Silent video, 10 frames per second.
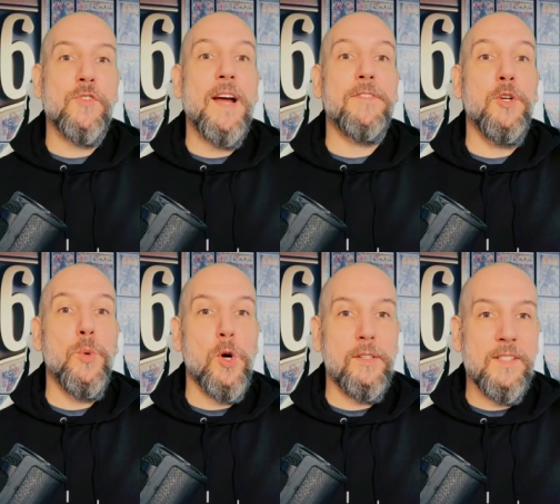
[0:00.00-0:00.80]
draft, the
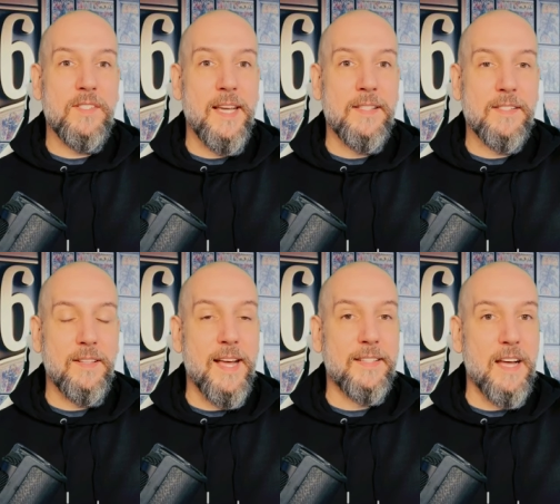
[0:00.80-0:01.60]
New Orleans Saints
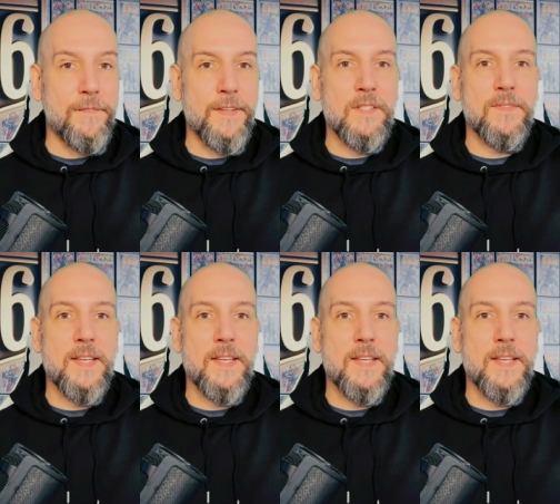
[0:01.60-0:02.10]
select offensive